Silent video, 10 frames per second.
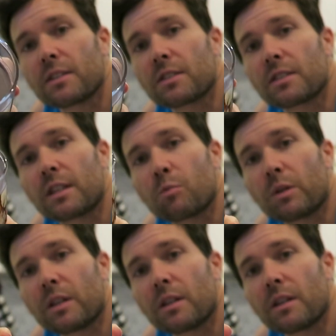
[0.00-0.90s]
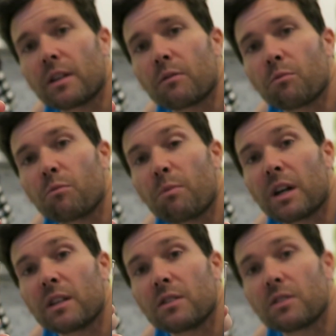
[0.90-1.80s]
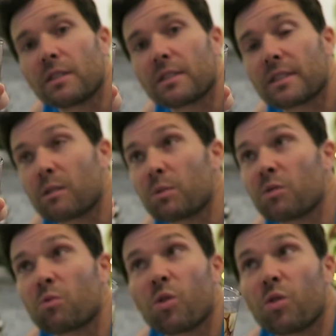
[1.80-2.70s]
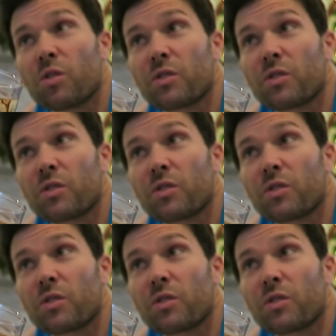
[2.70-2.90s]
cinnamon and buns and cinnamon rolls.